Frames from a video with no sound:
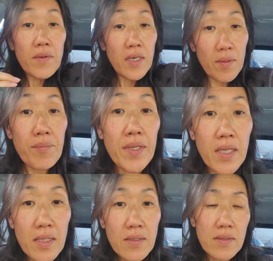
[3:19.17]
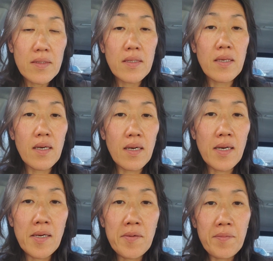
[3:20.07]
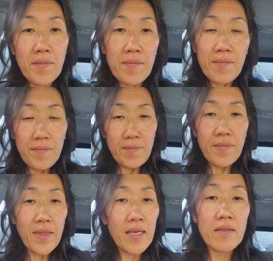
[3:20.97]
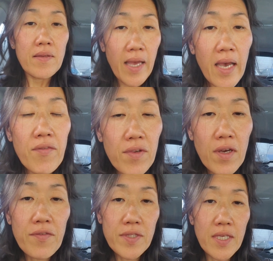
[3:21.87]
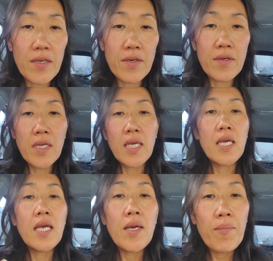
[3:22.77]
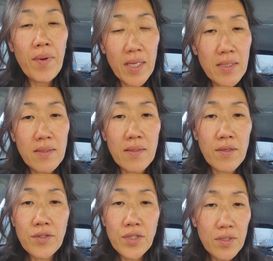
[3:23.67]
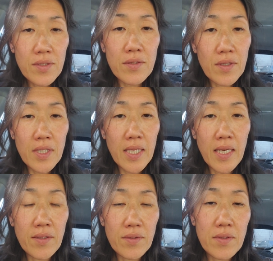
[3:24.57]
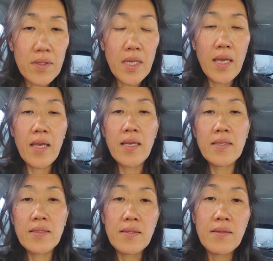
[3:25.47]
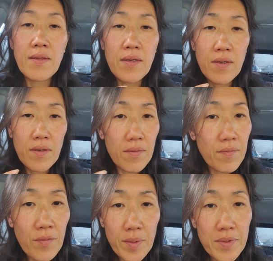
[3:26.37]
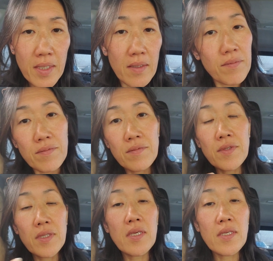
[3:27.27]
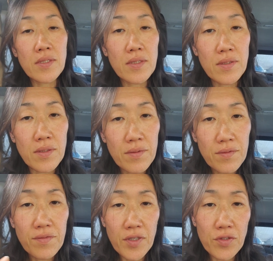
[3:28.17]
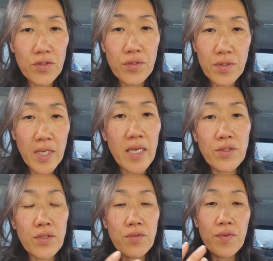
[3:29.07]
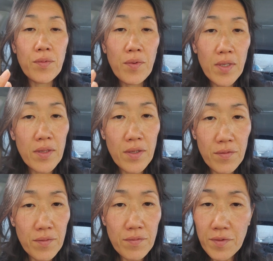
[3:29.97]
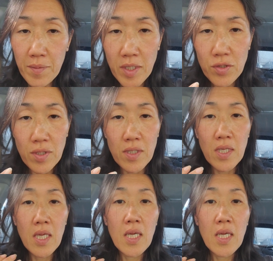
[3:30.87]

company that have an office here, but they're just starting out and their website really isn't functional yet. So if you want the information,